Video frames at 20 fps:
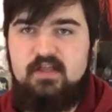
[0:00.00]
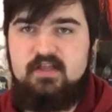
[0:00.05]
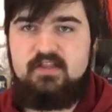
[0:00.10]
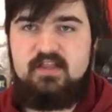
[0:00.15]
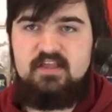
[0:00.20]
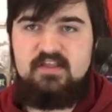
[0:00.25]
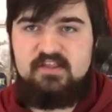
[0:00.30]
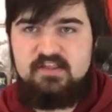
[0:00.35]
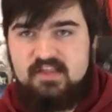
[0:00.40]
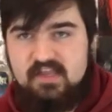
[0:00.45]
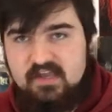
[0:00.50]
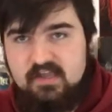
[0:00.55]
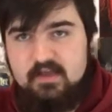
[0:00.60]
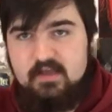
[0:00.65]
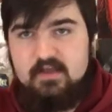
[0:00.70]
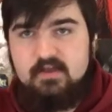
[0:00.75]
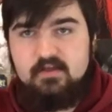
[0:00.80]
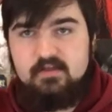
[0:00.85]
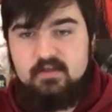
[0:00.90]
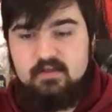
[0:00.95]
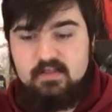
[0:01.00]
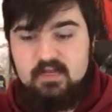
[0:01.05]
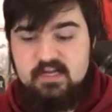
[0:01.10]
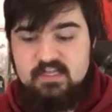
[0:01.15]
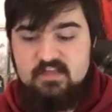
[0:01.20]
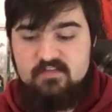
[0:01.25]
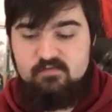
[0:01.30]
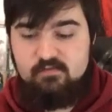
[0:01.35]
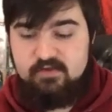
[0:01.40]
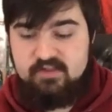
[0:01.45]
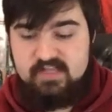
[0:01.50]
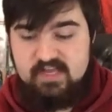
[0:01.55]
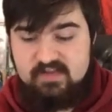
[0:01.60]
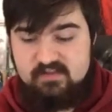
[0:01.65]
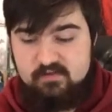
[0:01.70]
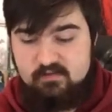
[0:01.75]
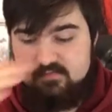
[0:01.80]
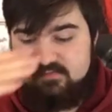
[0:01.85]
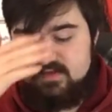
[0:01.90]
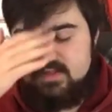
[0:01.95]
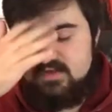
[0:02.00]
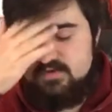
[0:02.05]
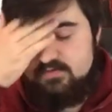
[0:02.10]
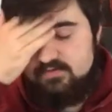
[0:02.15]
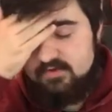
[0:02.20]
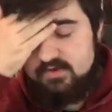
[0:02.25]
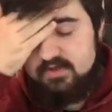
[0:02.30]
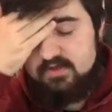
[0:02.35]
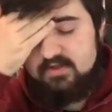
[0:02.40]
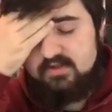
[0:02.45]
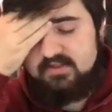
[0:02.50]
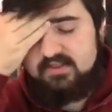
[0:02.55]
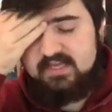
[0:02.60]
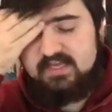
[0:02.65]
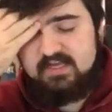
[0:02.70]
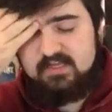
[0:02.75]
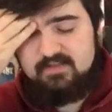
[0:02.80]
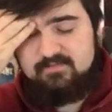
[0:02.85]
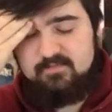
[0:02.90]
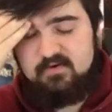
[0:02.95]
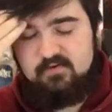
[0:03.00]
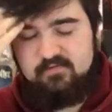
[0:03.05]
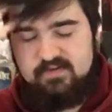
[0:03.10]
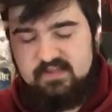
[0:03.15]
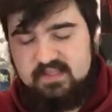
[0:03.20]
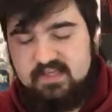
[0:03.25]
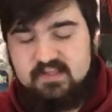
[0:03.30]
Like, they stick, a lot of these voice actors, when you think of the movie,